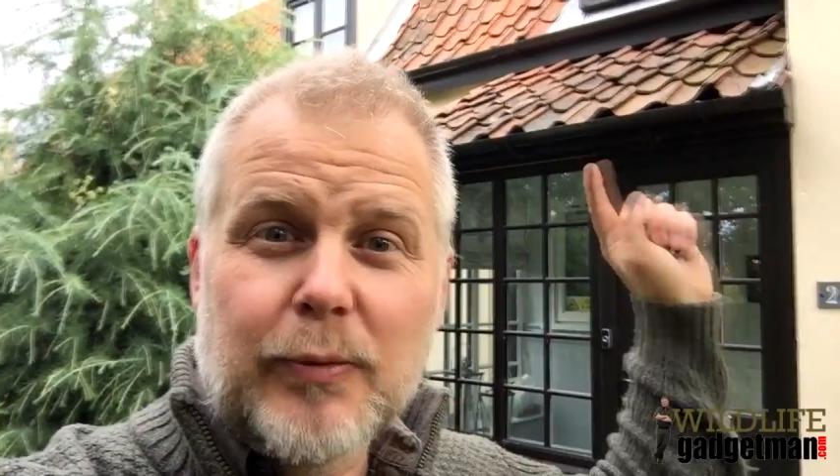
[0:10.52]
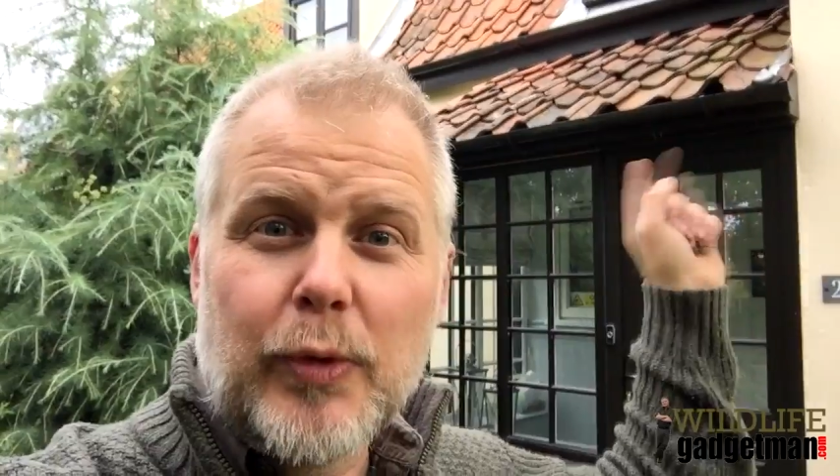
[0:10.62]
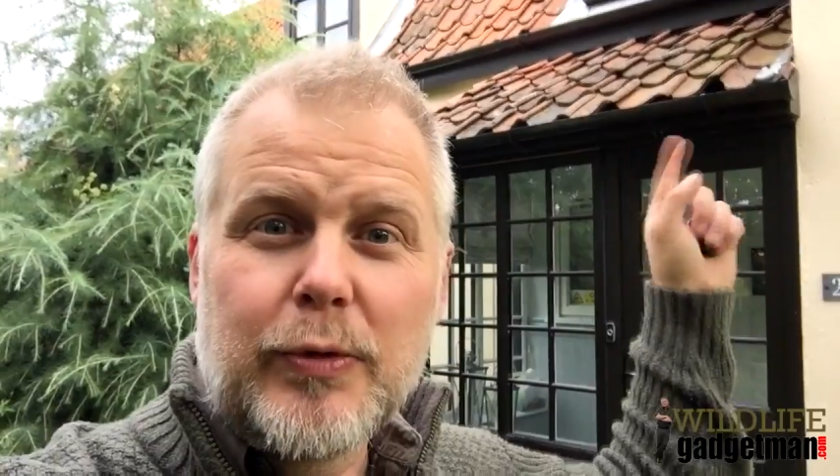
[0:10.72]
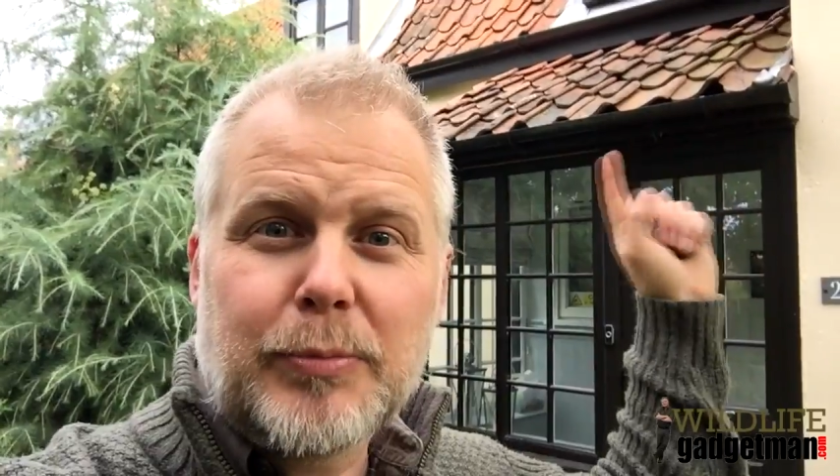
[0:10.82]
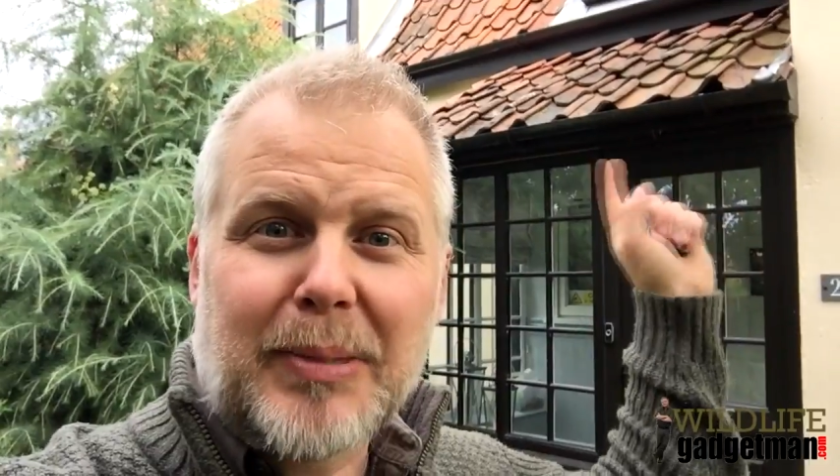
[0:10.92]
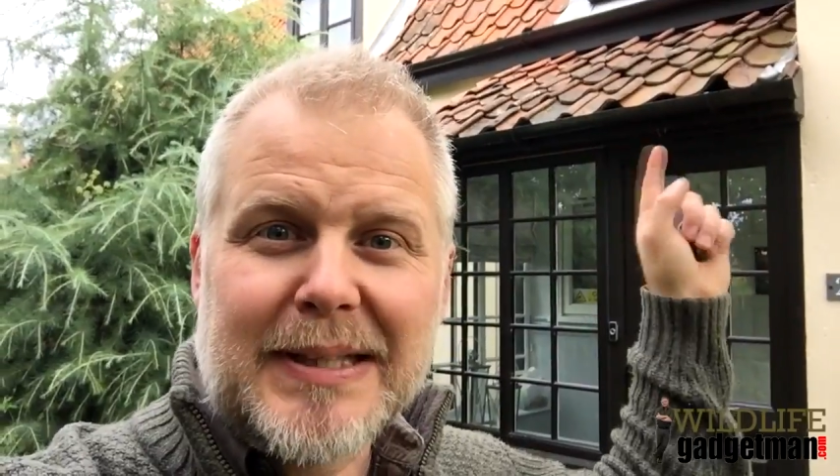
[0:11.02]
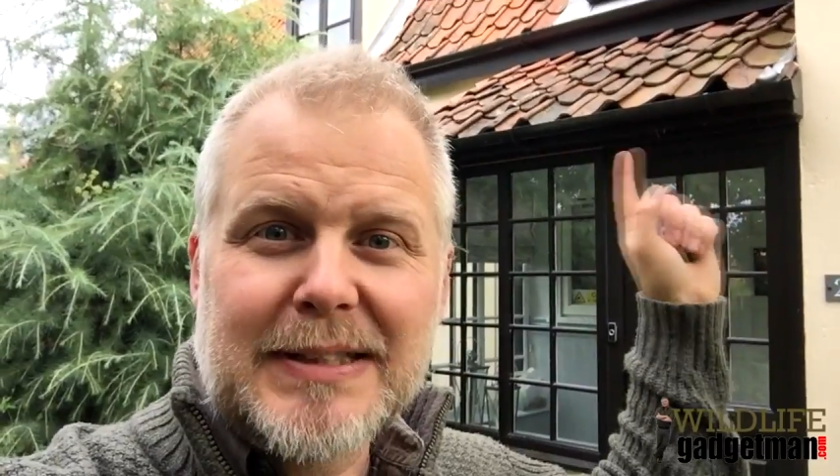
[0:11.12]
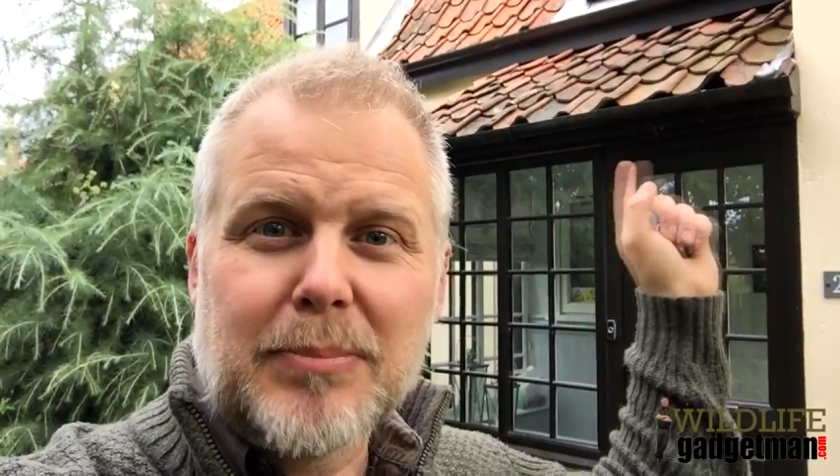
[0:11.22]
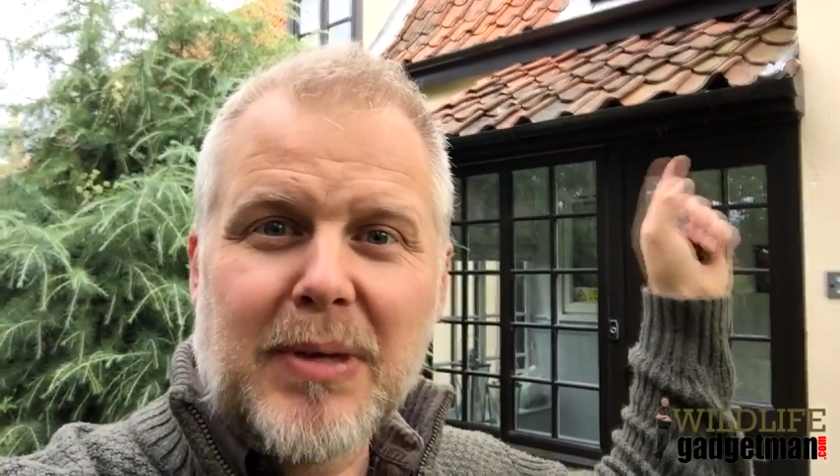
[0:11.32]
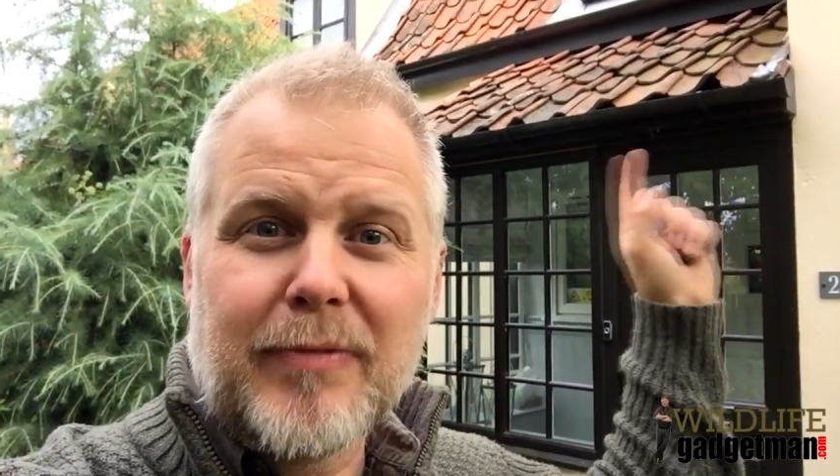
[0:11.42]
the roof
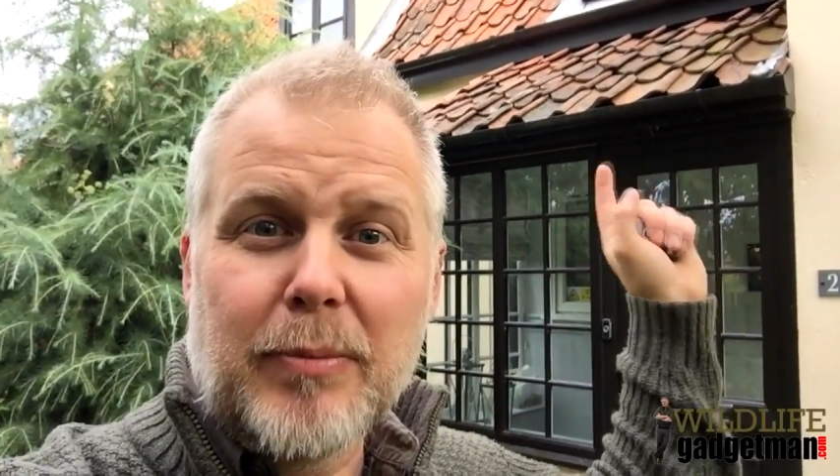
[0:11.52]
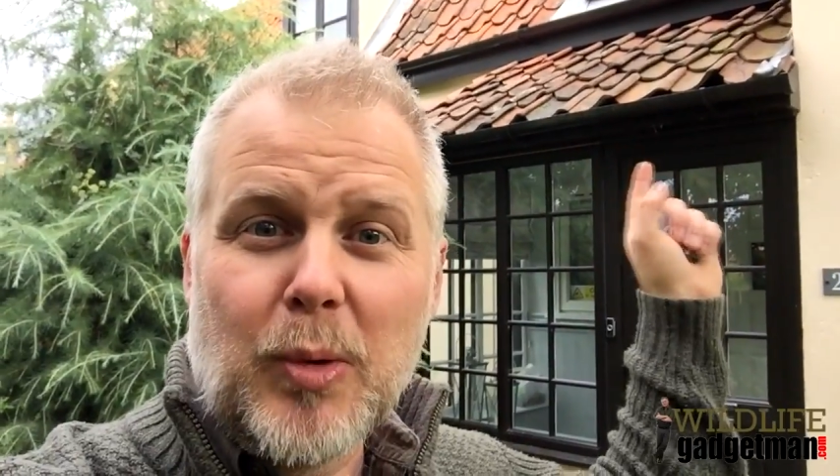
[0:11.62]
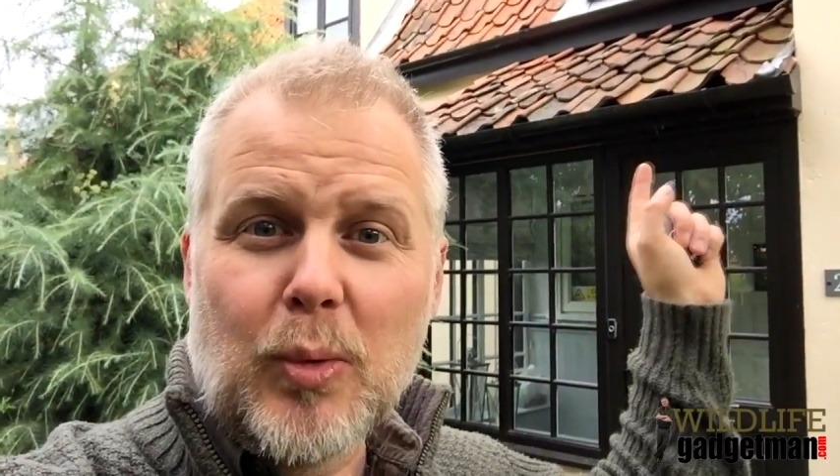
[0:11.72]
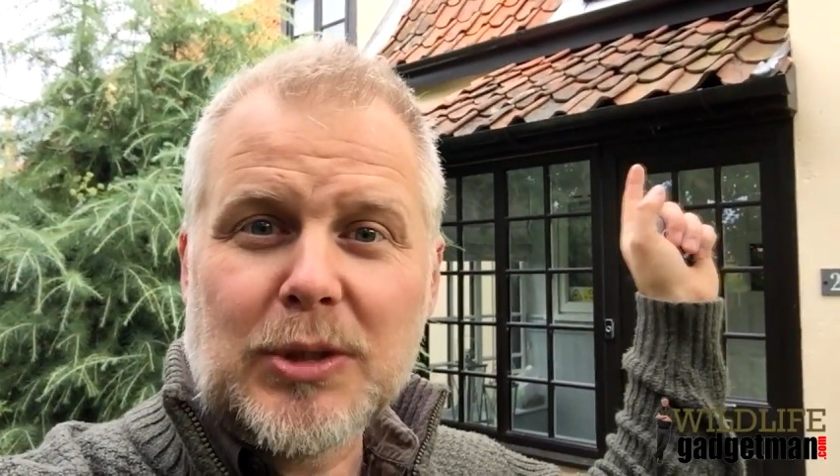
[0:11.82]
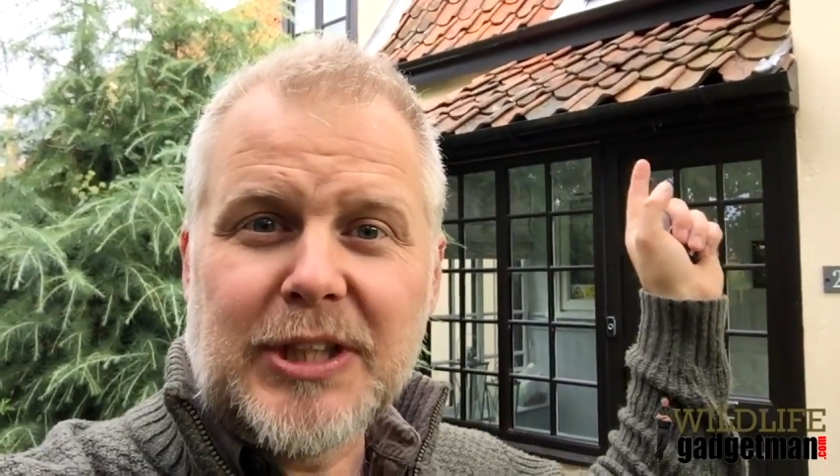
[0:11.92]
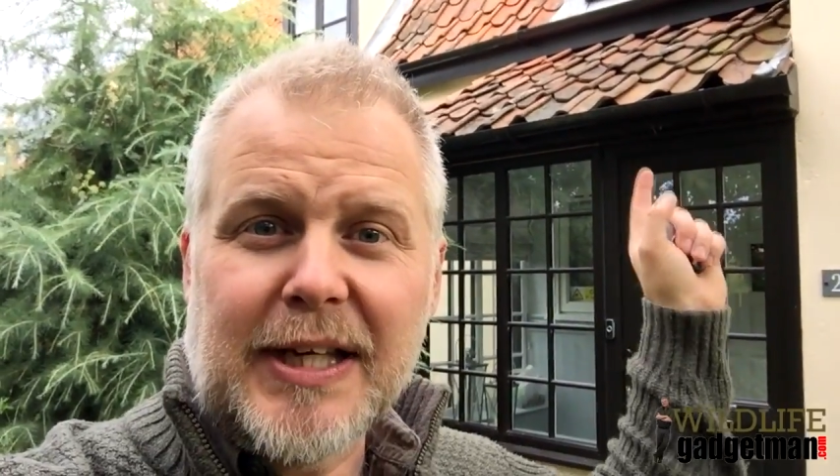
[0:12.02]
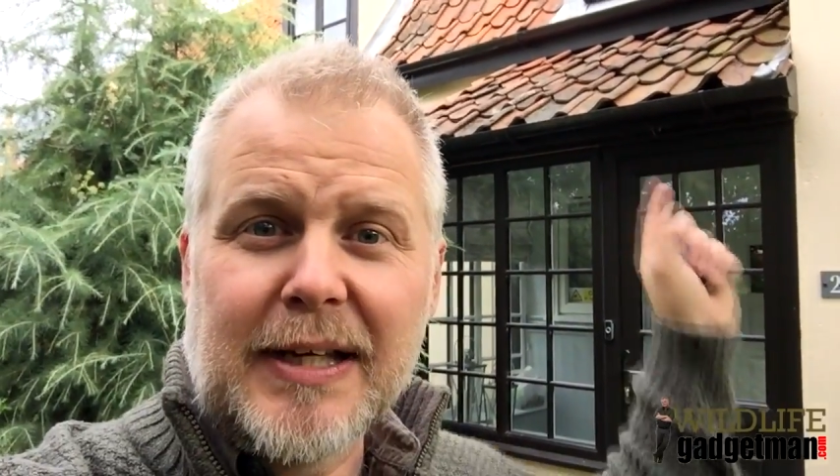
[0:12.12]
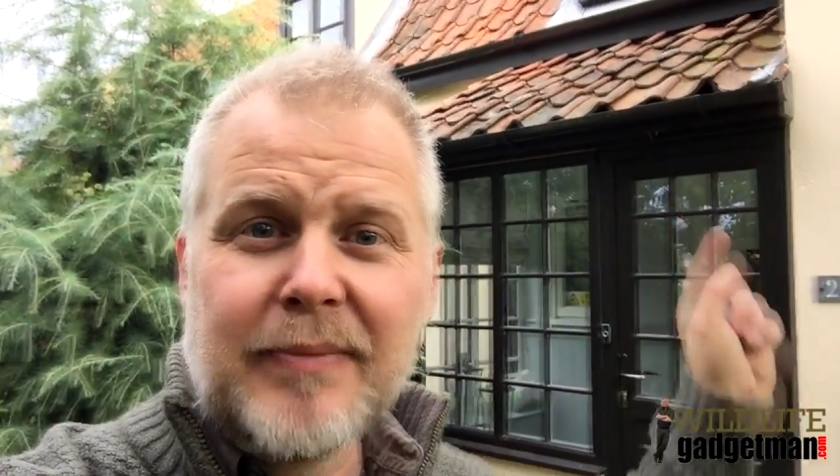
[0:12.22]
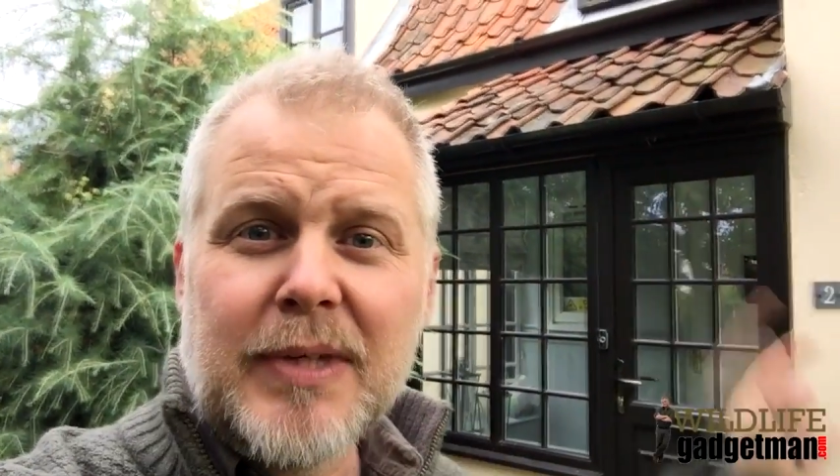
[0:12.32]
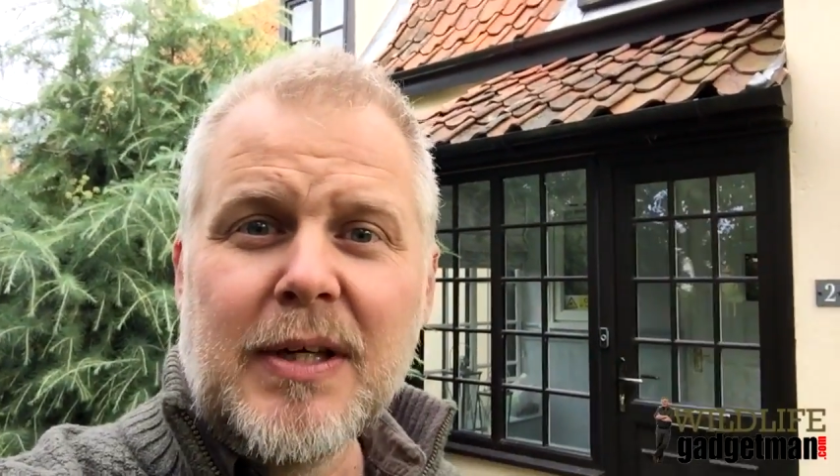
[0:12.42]
space above the porch here.